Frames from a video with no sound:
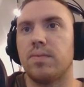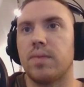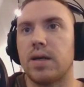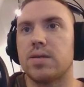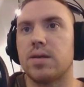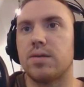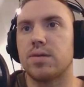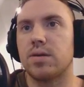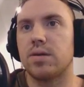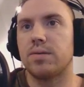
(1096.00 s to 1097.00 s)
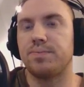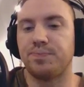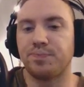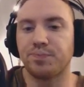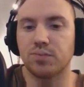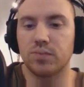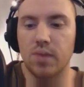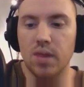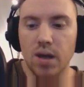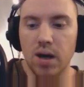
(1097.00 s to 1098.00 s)
That sounds good.
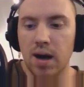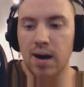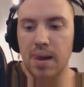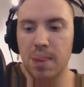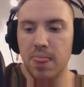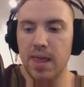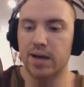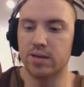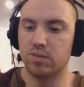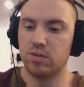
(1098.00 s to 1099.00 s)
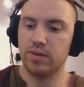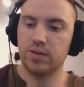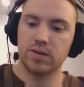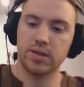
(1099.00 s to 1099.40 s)
Alright, next, what are we going